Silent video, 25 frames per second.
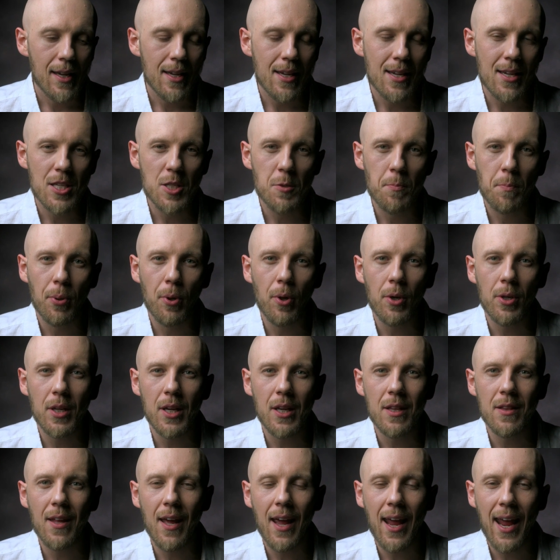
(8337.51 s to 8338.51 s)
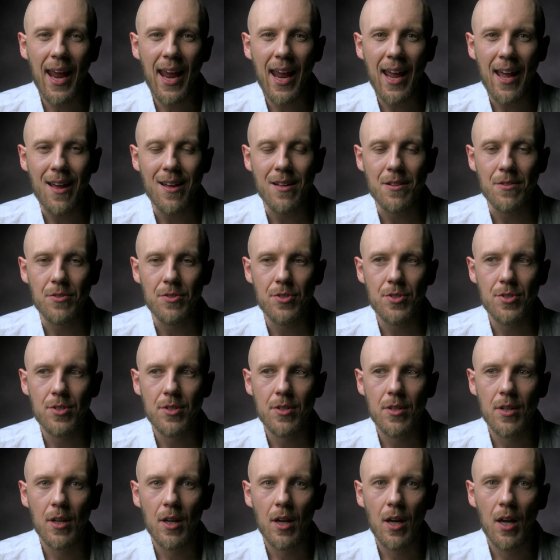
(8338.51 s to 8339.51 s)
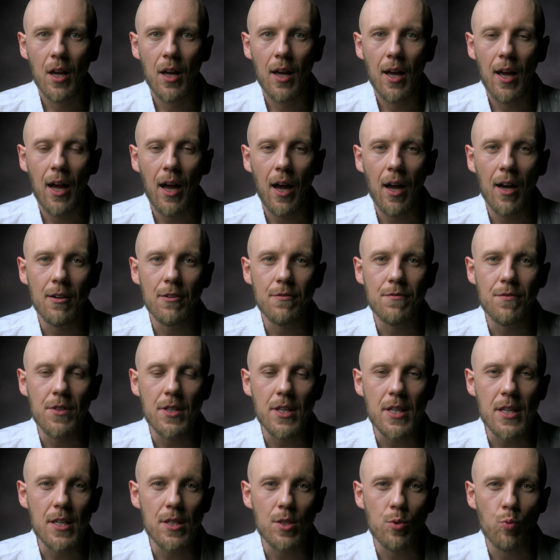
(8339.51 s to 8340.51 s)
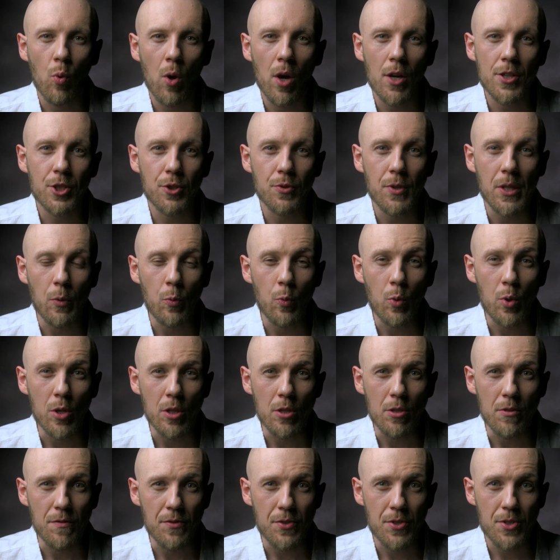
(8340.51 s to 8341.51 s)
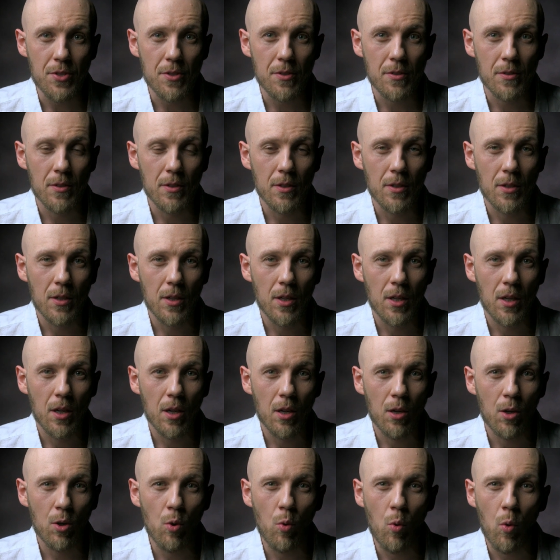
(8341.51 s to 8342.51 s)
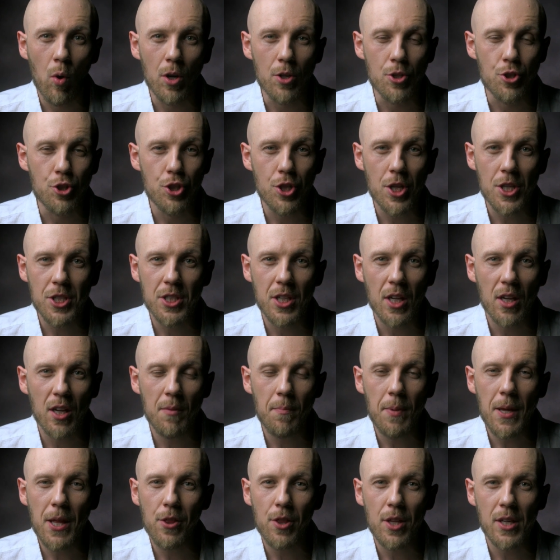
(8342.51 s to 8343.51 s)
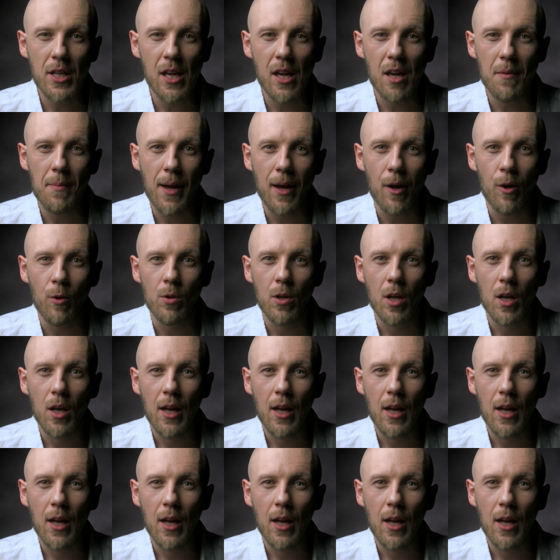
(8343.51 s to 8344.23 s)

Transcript: is put in the hands of these Wall Street wolves who are just going to be thinking about,